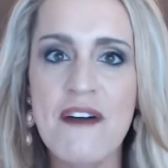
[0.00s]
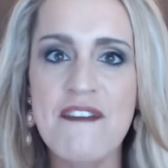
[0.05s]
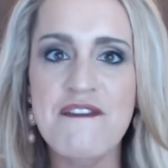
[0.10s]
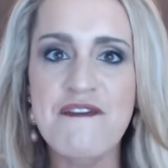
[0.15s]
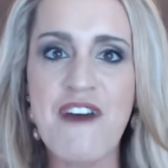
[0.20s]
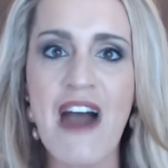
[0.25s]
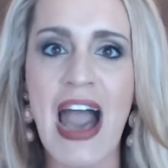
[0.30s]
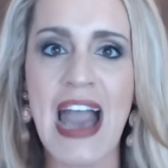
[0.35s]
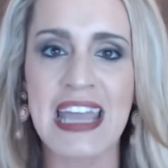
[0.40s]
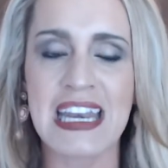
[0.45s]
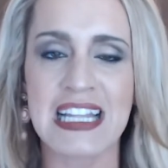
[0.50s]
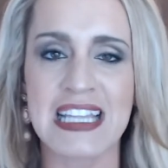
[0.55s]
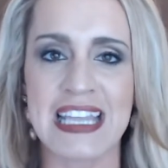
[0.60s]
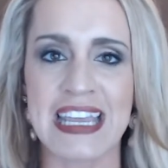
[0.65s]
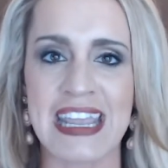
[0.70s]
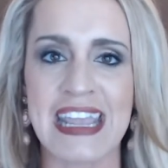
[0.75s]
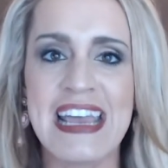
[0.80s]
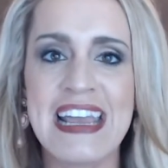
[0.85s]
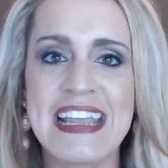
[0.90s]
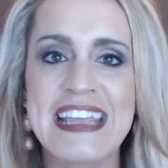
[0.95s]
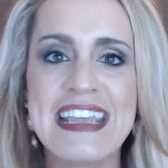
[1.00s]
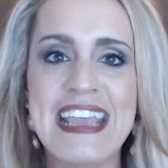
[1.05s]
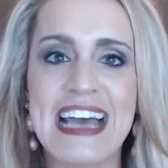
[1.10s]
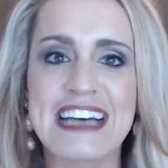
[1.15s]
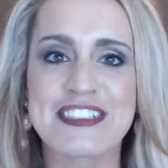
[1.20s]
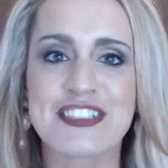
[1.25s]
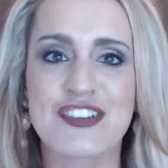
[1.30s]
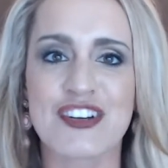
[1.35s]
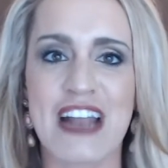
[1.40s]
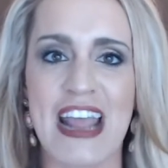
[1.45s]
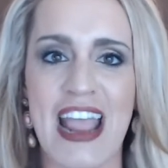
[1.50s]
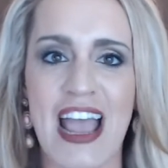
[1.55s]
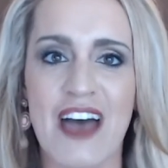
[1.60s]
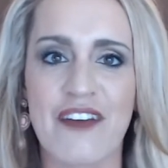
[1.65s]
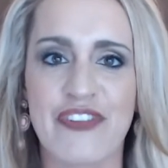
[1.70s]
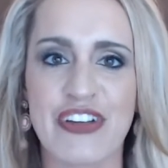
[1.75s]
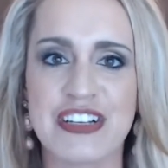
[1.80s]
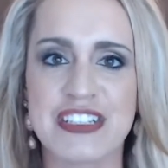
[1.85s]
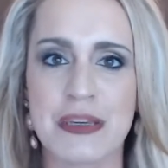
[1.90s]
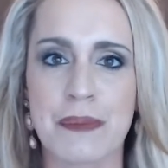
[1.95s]
Finally, yesterday,
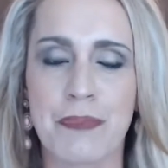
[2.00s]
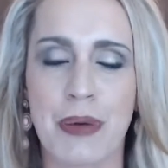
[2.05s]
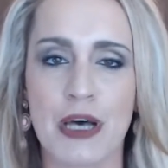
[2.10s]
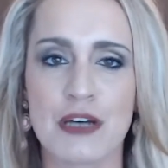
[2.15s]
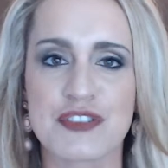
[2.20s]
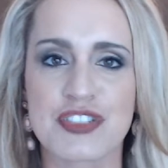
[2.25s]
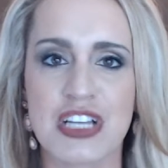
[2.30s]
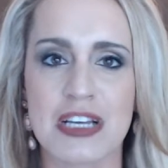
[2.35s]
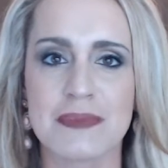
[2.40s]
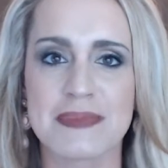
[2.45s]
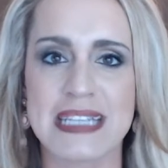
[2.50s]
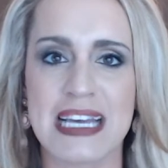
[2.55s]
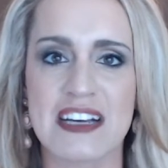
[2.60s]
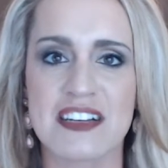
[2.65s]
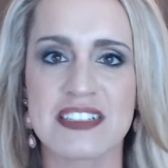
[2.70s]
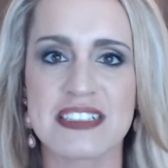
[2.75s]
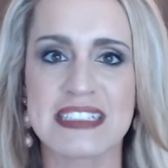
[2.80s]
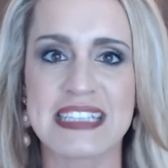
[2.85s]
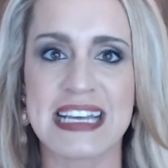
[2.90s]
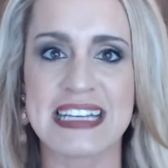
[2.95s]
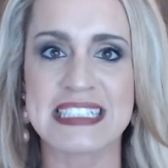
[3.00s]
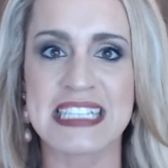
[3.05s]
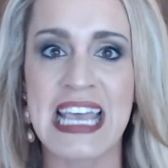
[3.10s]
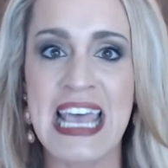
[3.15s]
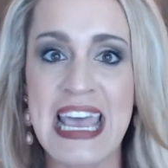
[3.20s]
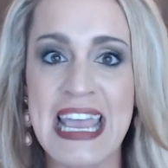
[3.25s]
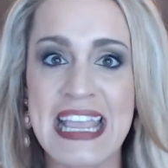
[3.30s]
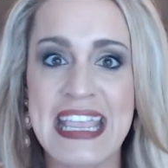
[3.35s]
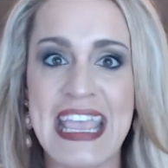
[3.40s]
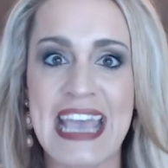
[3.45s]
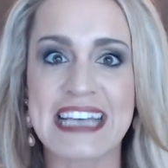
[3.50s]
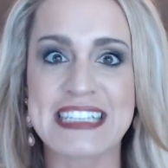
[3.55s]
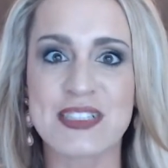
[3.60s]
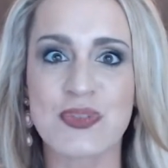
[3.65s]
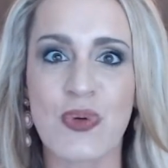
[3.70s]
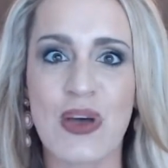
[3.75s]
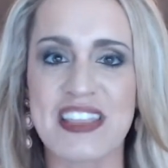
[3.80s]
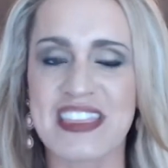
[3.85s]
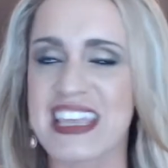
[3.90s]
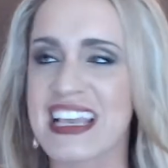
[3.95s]
Huffington Post comes out and says, guess
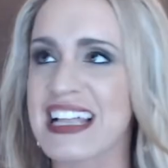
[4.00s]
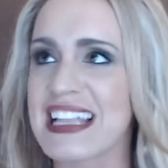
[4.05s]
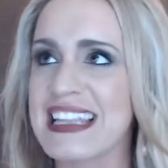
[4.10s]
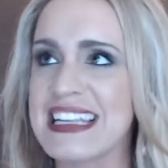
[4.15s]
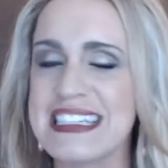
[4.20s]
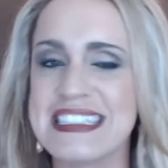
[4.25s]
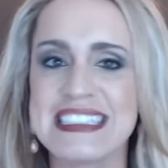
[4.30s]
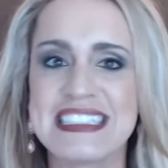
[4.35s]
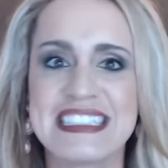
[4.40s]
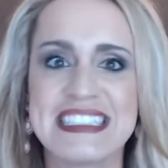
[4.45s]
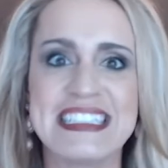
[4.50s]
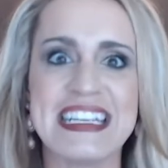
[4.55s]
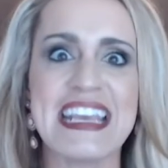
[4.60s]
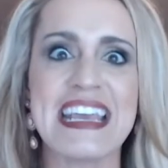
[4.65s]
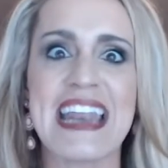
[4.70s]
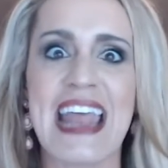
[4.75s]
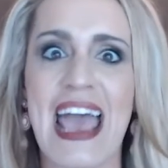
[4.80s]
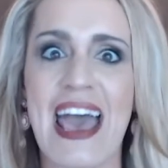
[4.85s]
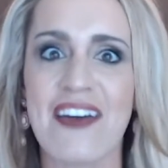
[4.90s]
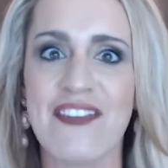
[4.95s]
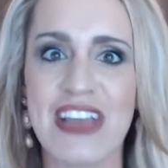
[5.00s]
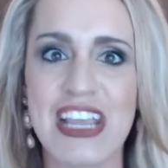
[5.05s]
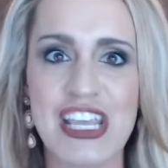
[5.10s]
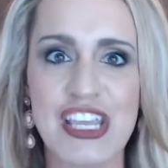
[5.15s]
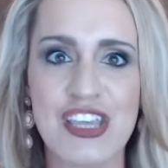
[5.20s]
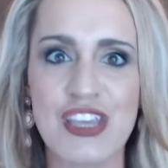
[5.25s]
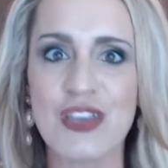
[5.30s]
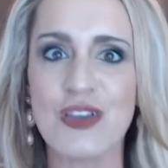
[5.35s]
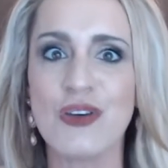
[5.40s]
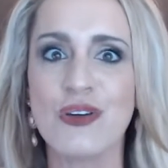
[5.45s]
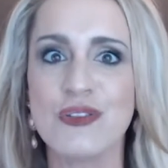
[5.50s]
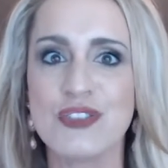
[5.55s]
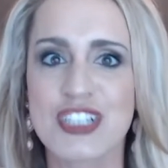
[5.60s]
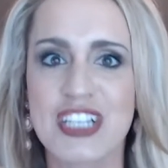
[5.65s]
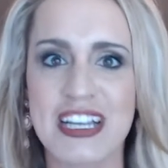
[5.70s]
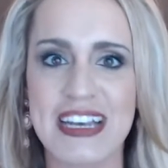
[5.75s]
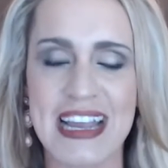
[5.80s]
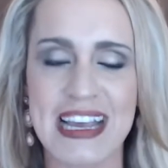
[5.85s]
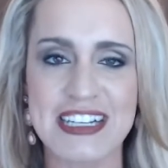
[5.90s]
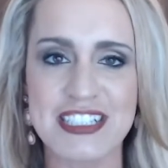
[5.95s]
what? The Clintons did have a huge
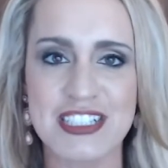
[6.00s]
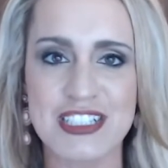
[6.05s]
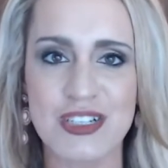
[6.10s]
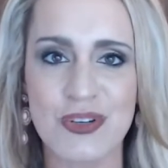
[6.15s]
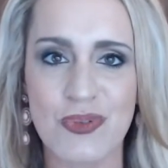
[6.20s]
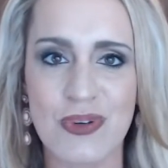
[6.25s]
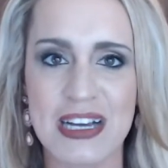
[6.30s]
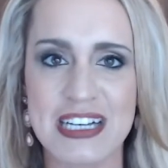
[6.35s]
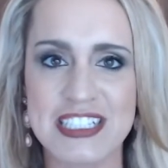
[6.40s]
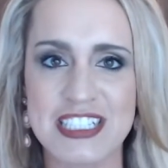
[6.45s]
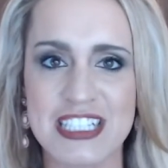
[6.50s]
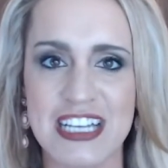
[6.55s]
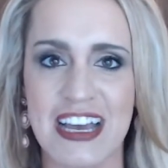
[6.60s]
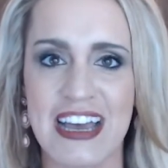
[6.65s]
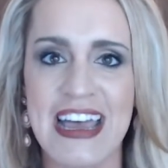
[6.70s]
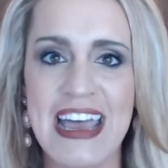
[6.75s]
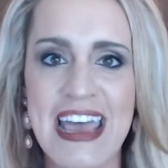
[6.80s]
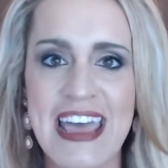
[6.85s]
connection to Russia.